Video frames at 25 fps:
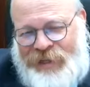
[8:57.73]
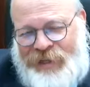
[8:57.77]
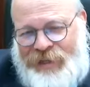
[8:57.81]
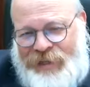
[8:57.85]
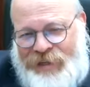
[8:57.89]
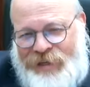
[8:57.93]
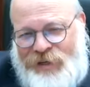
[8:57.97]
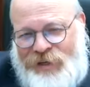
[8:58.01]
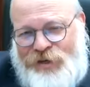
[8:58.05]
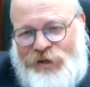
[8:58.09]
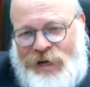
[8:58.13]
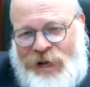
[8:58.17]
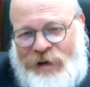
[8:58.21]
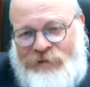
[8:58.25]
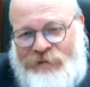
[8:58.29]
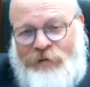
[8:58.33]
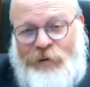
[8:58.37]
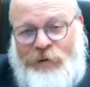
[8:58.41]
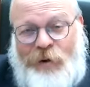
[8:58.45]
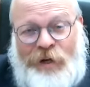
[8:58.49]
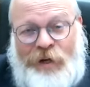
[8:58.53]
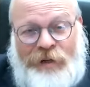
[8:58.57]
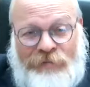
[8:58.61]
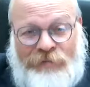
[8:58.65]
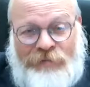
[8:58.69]
And each and
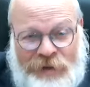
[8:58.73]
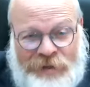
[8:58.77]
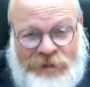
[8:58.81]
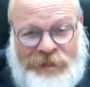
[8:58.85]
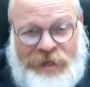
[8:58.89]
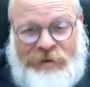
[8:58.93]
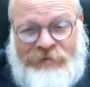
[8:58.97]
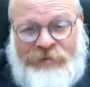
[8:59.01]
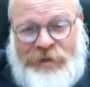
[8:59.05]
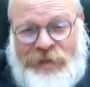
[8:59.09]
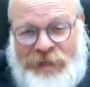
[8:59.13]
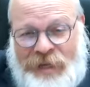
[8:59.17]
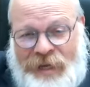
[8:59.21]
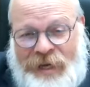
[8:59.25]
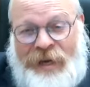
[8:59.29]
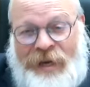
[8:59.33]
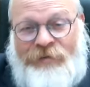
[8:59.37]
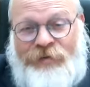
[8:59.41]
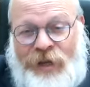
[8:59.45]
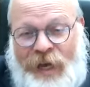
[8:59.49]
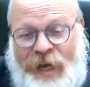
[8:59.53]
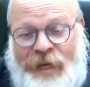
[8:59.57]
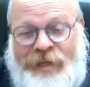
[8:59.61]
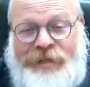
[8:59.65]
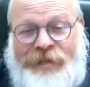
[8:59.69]
every one of us, every day,
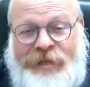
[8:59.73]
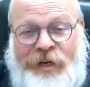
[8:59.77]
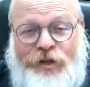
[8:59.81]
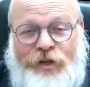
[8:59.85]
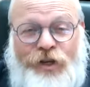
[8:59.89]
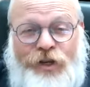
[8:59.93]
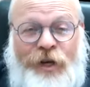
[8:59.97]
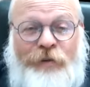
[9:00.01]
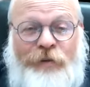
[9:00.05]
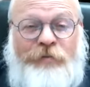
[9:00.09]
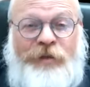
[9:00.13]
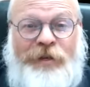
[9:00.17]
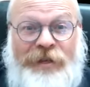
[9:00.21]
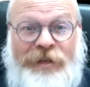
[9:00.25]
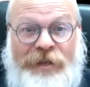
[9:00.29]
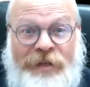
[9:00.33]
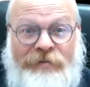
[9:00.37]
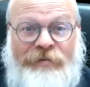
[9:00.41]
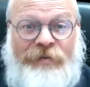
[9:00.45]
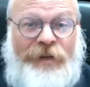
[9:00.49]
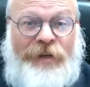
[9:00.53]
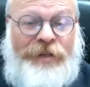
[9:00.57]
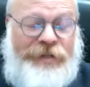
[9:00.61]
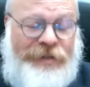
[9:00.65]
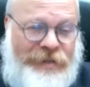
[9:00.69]
have to ask Hashem to
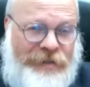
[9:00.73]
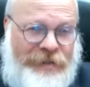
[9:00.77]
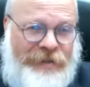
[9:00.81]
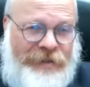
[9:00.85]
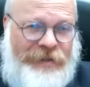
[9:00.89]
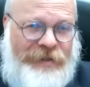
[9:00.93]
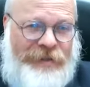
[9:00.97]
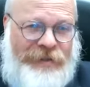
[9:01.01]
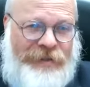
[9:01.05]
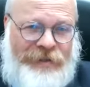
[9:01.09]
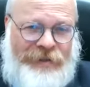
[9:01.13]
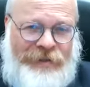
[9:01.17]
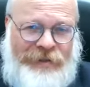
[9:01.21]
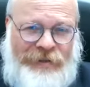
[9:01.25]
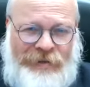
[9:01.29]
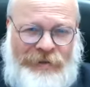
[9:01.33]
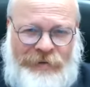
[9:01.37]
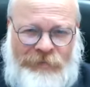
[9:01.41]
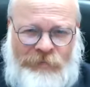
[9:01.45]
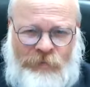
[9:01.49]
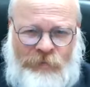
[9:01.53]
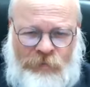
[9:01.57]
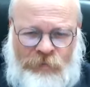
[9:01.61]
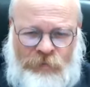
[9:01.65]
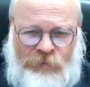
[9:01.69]
give us,
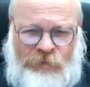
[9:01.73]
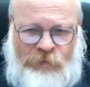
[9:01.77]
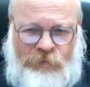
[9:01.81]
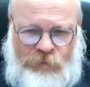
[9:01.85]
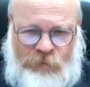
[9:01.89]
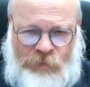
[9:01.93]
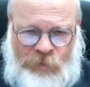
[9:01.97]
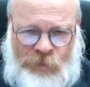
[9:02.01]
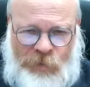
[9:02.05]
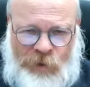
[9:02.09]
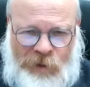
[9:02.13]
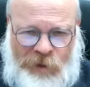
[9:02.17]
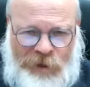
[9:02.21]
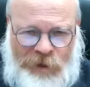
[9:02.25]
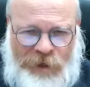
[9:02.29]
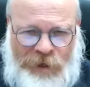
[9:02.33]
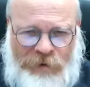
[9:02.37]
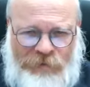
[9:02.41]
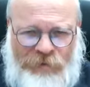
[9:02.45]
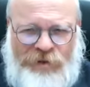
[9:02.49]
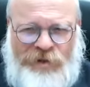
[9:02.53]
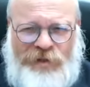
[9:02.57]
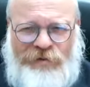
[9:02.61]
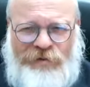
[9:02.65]
to give